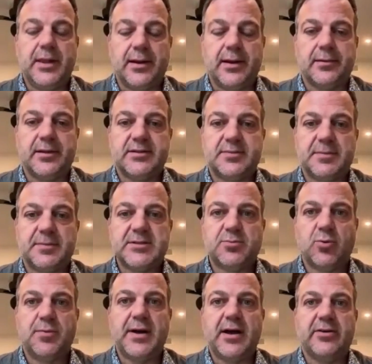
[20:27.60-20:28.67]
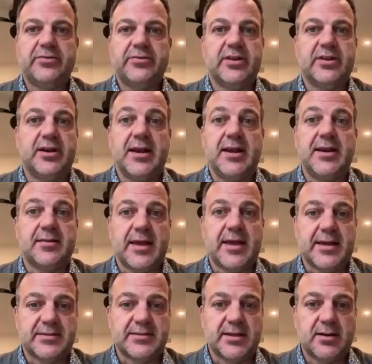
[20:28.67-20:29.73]
yeah, it's much more powerful than any other
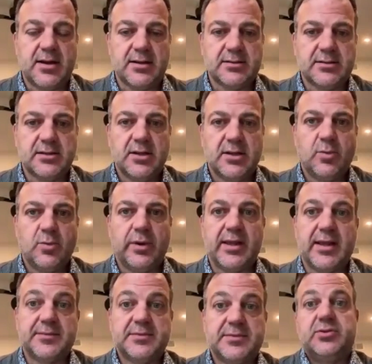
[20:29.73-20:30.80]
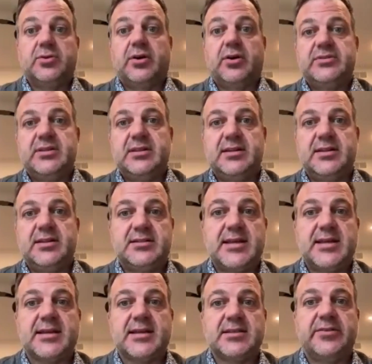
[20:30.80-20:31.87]
asset class when it comes to obviously the
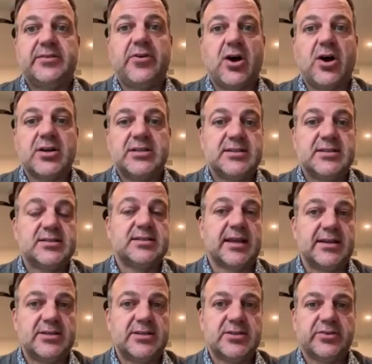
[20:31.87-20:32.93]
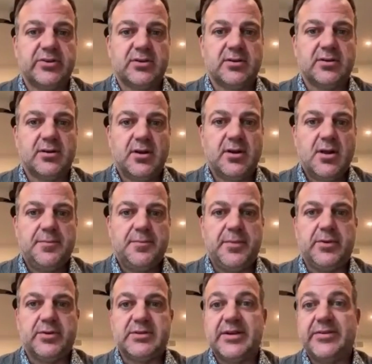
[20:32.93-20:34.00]
tax advantage status of it,
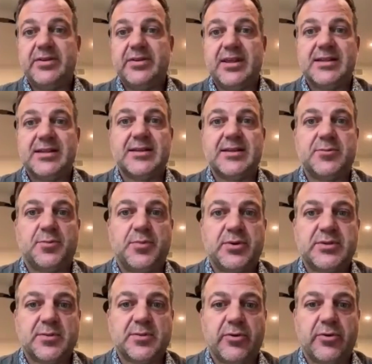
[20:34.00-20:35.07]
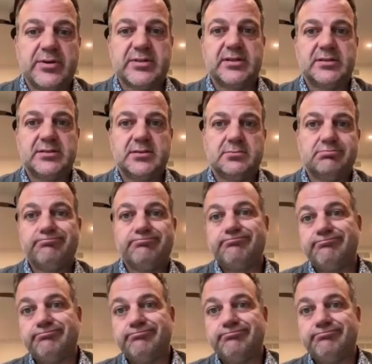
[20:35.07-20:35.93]
because everything except your principal residence